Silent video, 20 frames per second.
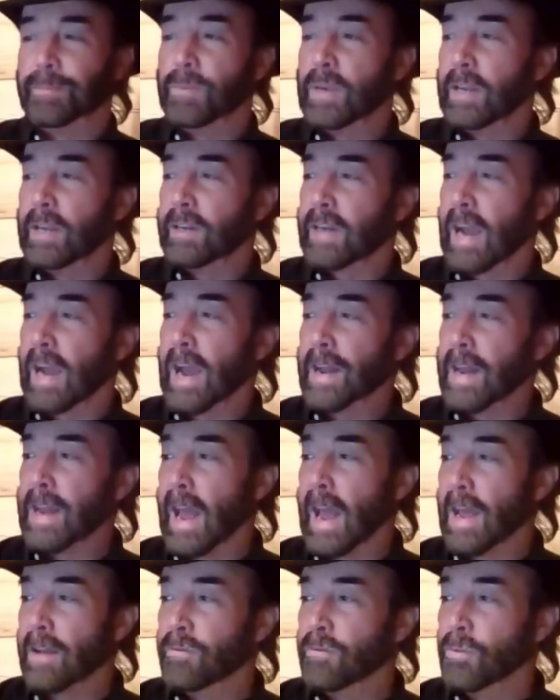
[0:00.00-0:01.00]
we kind
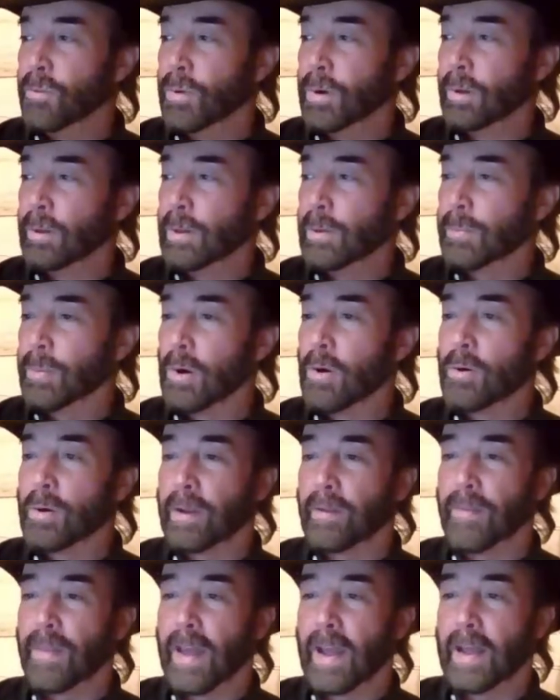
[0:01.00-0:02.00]
of hadn't really
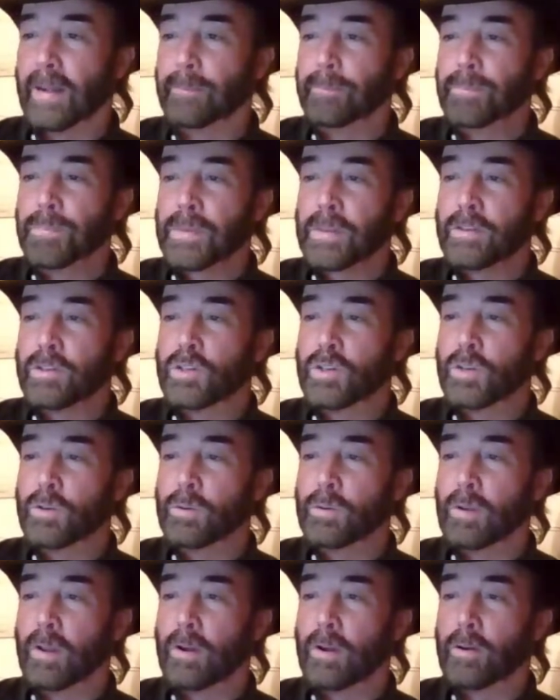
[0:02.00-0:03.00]
broken that
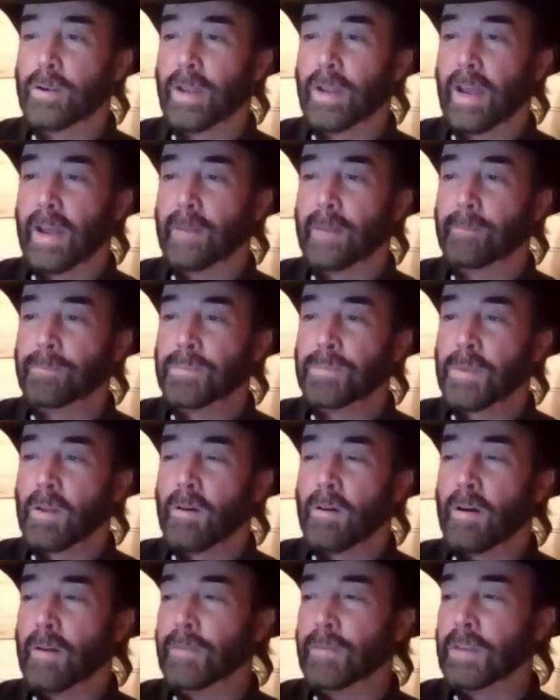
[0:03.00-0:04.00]
June low yet
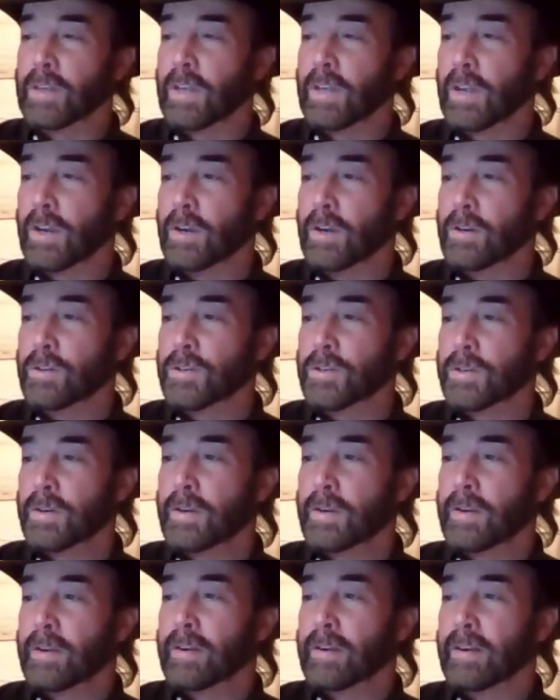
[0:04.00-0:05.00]
on the Qs
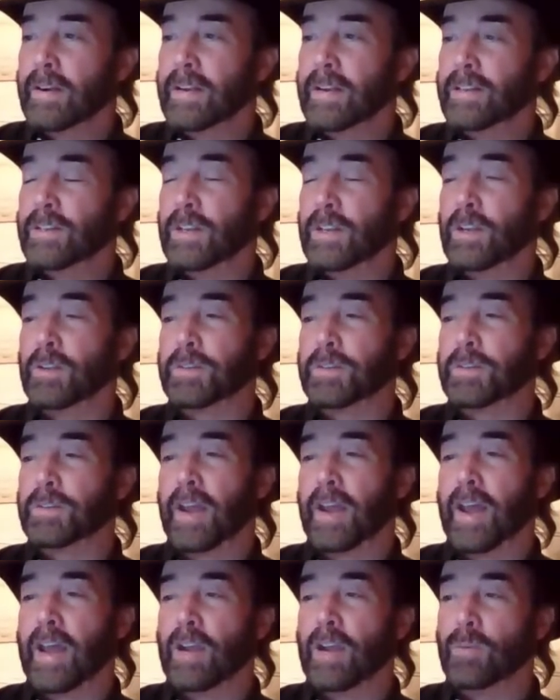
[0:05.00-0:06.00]
until
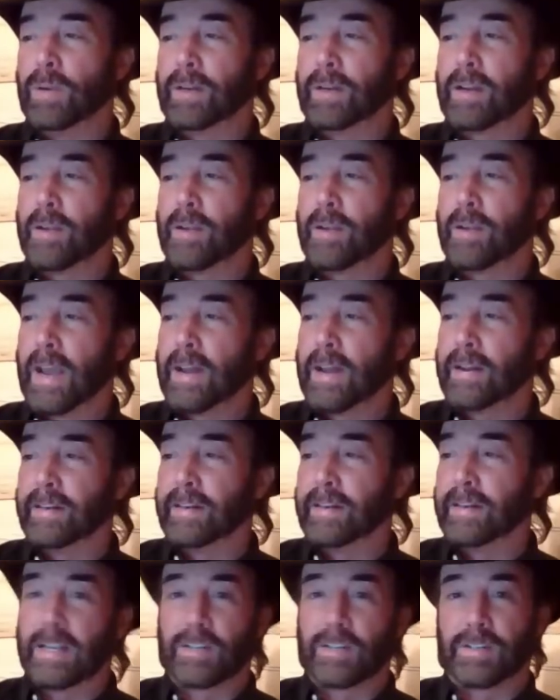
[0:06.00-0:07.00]
today. We'd come down
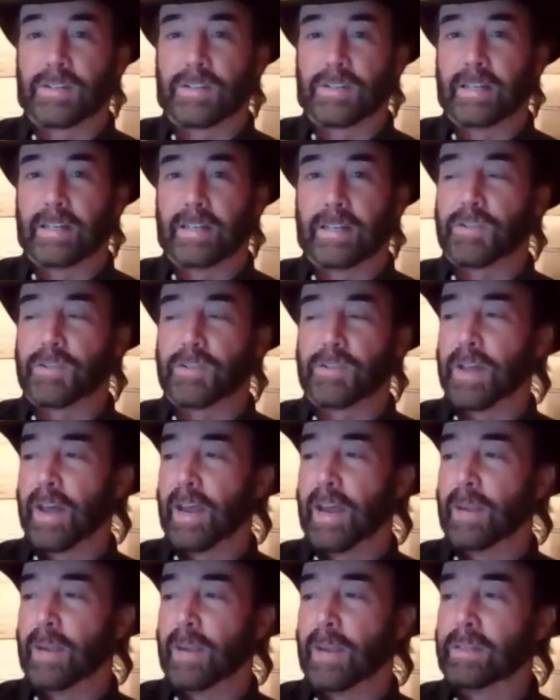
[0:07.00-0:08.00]
and tested it
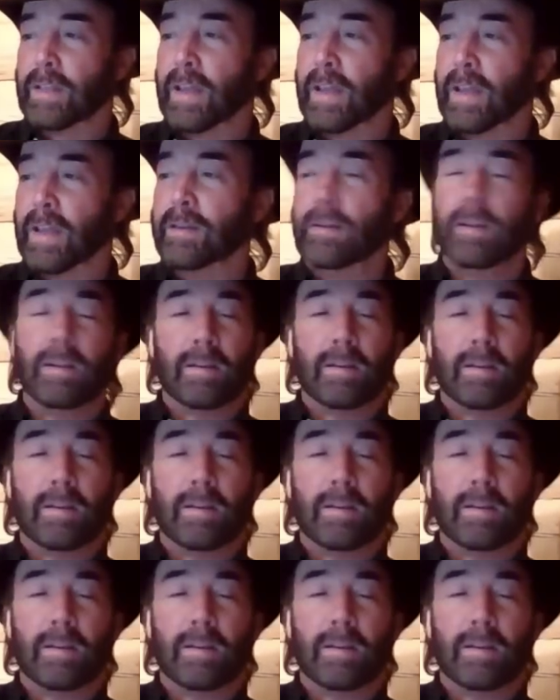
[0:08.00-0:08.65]
yesterday, but then